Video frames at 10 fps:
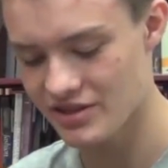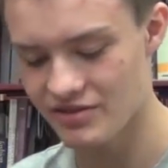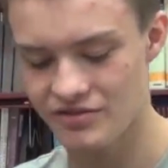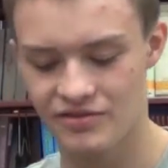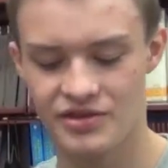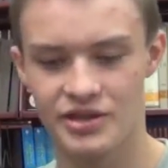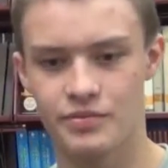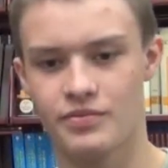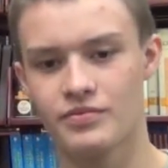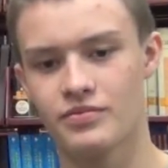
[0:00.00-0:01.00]
and
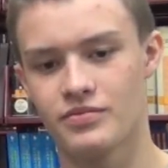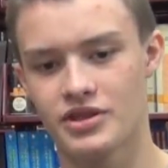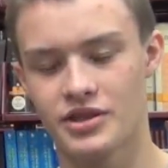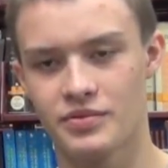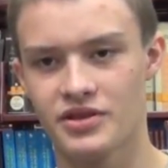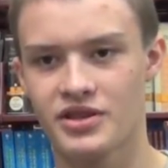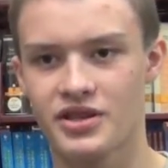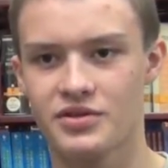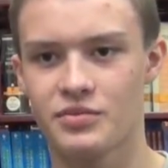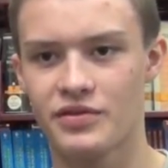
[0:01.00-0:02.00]
keep in
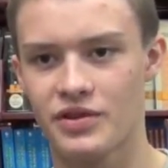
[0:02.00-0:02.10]
touch with my